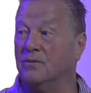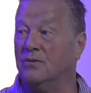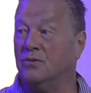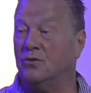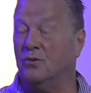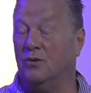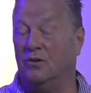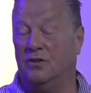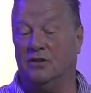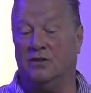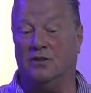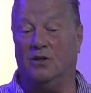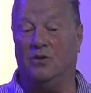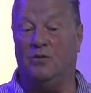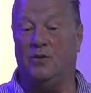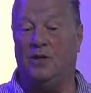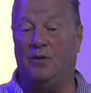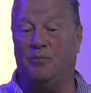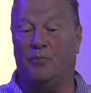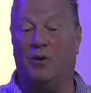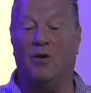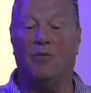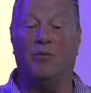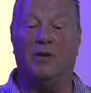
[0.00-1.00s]
So there's a
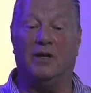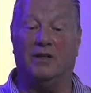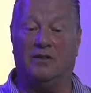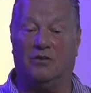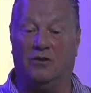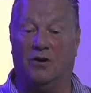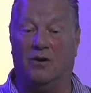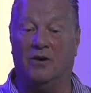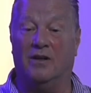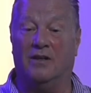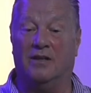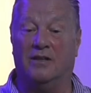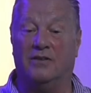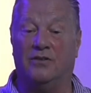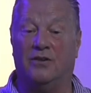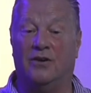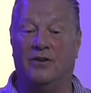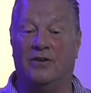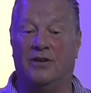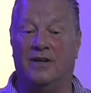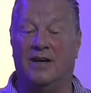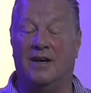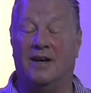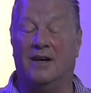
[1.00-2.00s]
wee public toilet
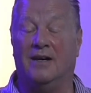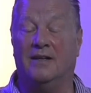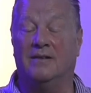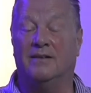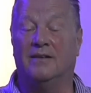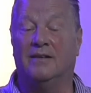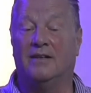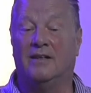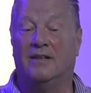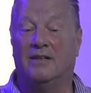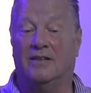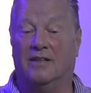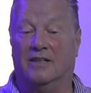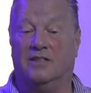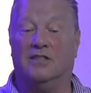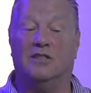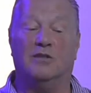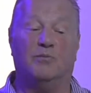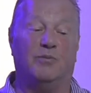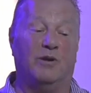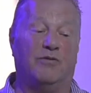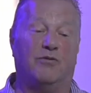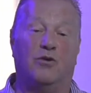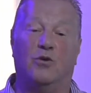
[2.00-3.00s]
down there.
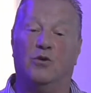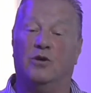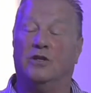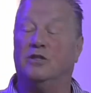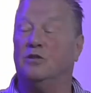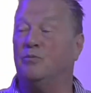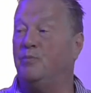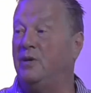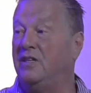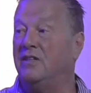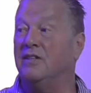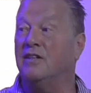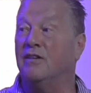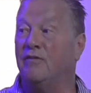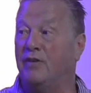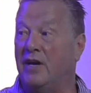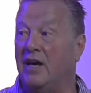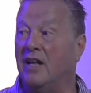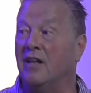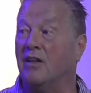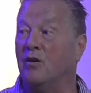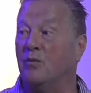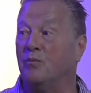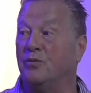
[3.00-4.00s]
This is before it's been
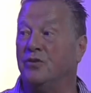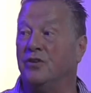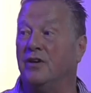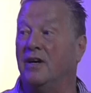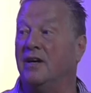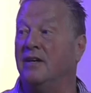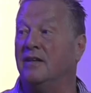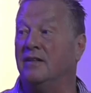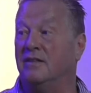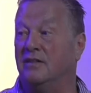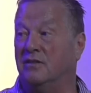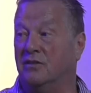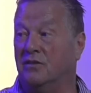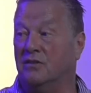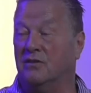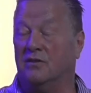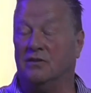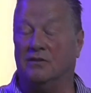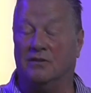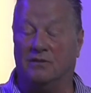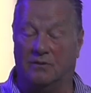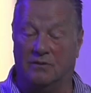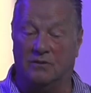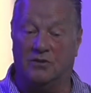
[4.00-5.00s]
developed, right?
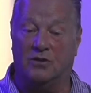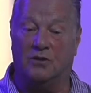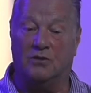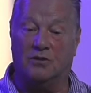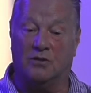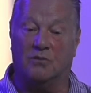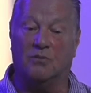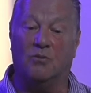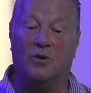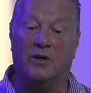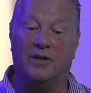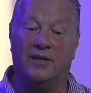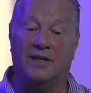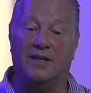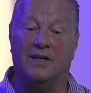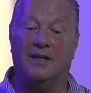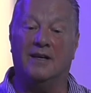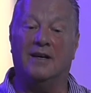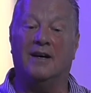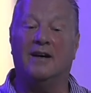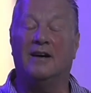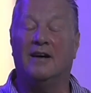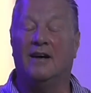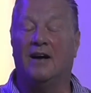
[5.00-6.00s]
There's just one
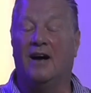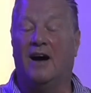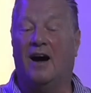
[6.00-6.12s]
area.